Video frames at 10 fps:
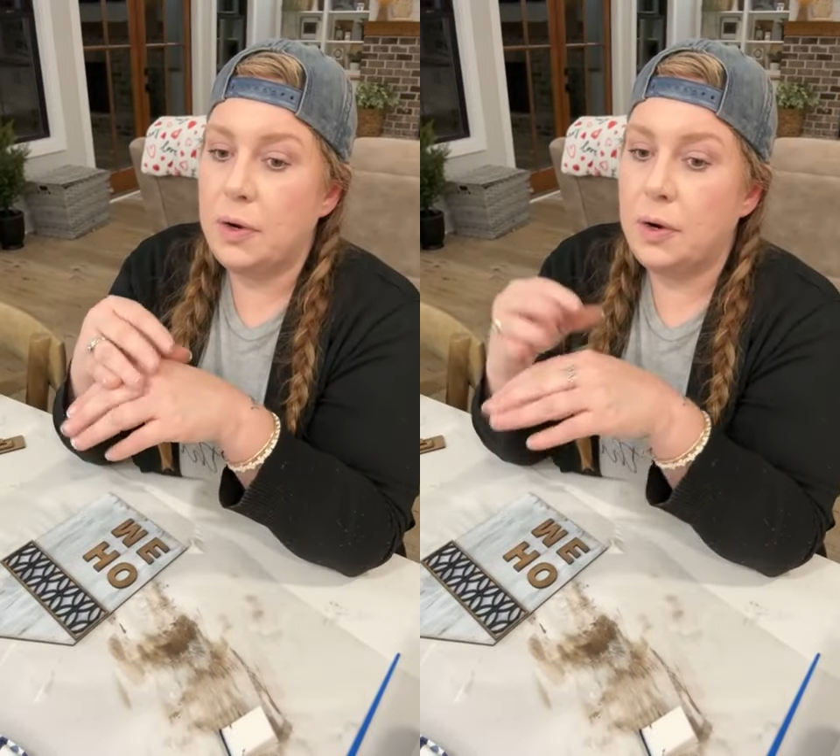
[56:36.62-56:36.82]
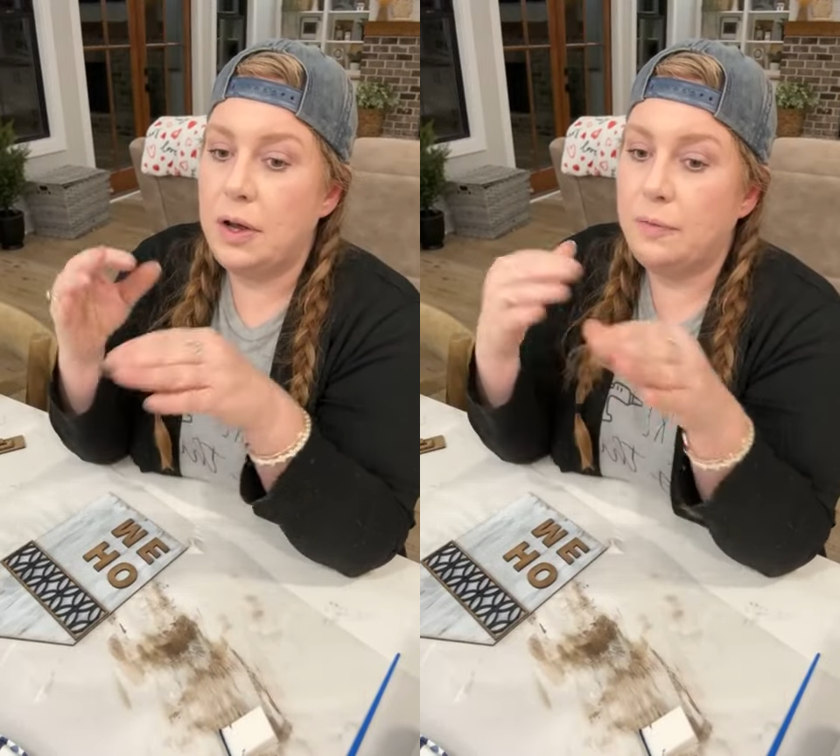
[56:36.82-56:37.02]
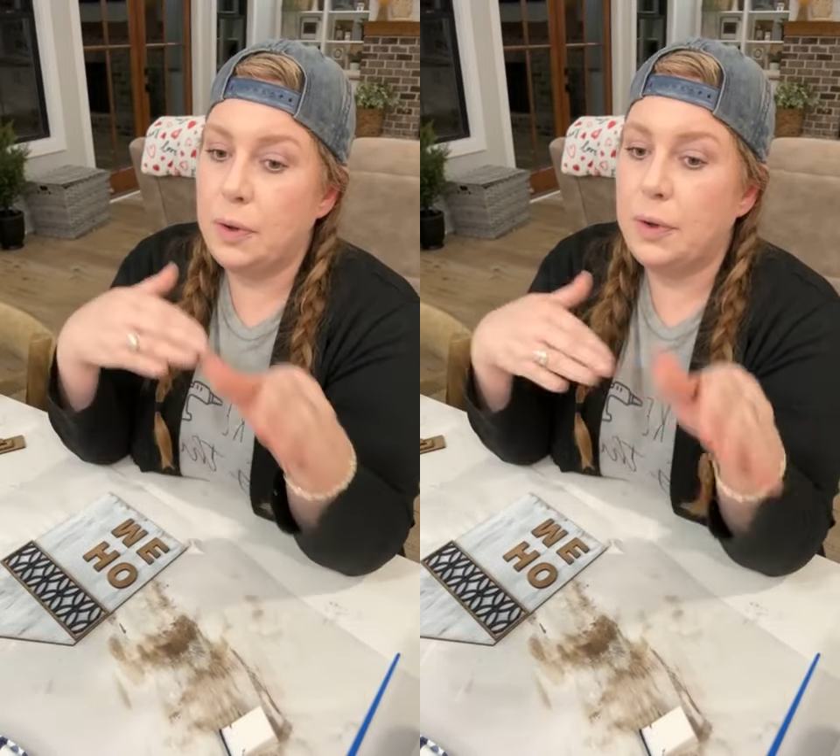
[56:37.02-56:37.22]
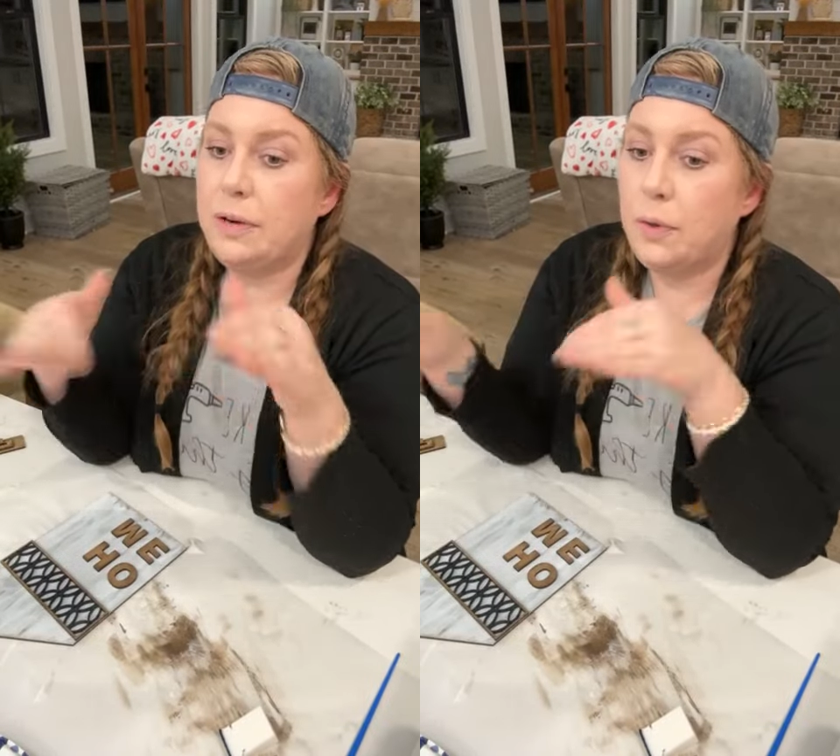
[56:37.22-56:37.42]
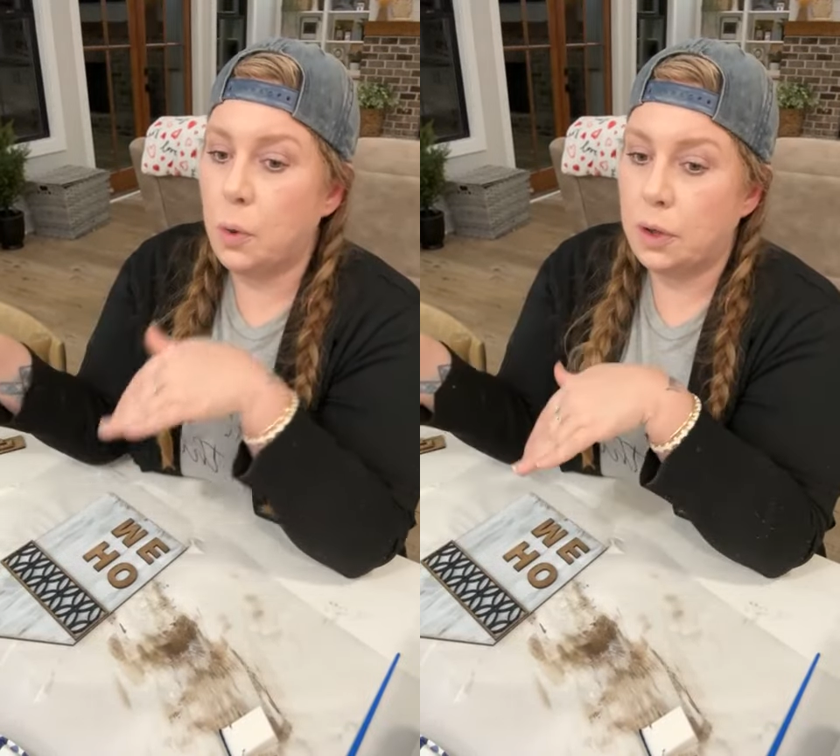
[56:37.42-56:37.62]
if we would
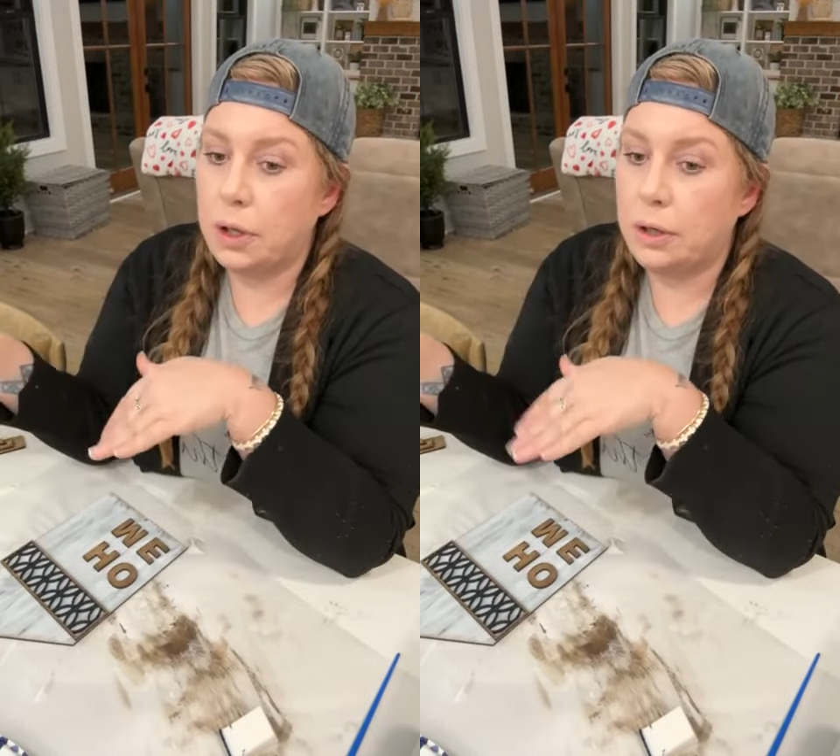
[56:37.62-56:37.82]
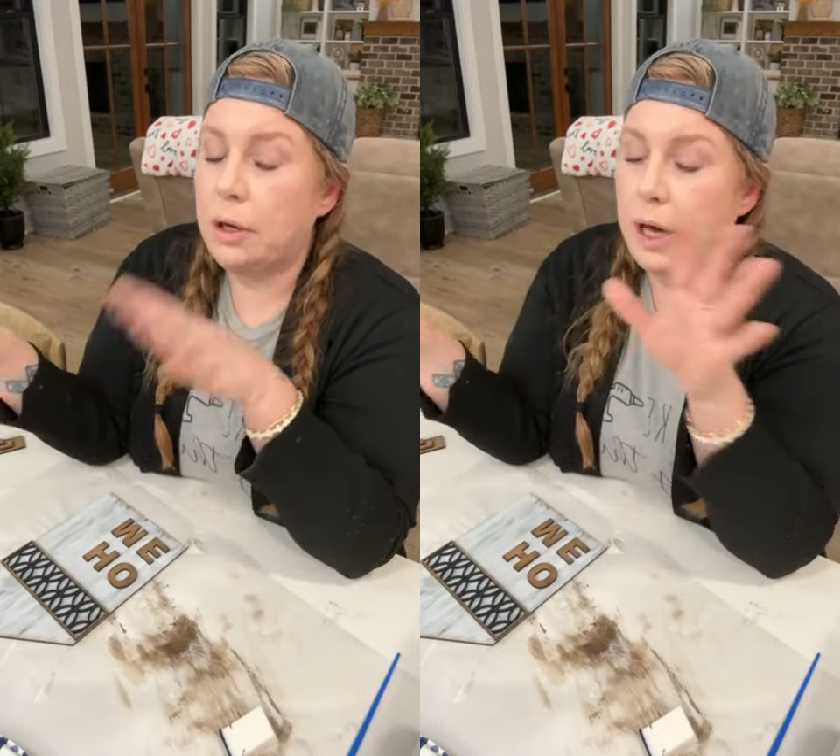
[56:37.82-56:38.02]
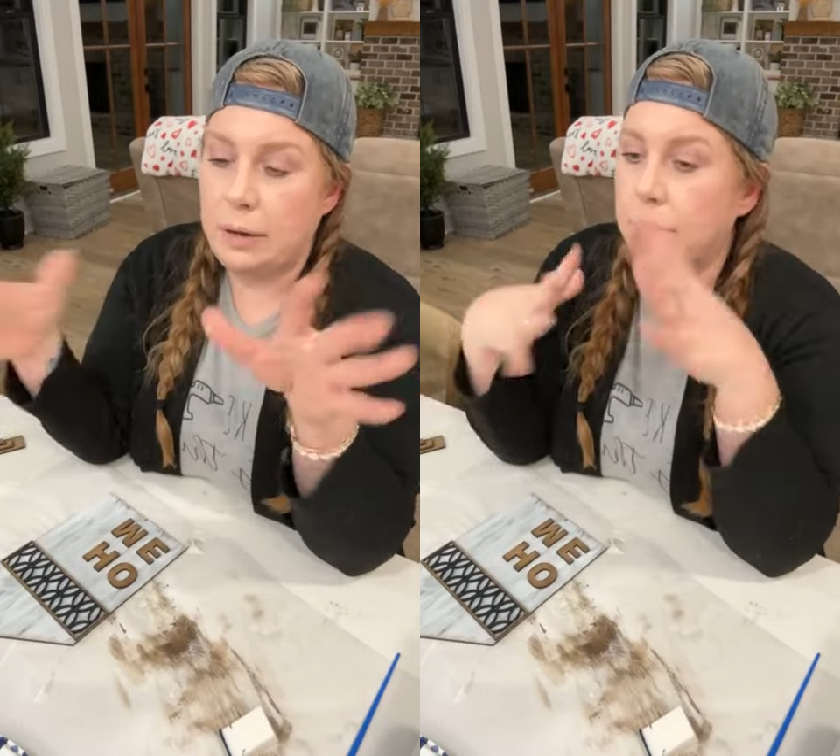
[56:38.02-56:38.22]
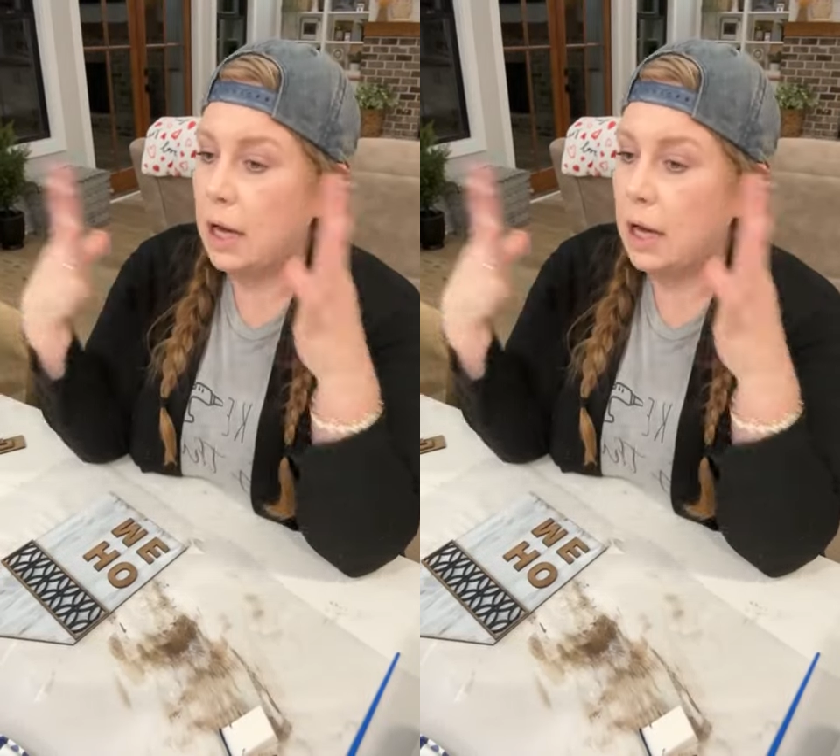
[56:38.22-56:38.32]
have ordered, okay,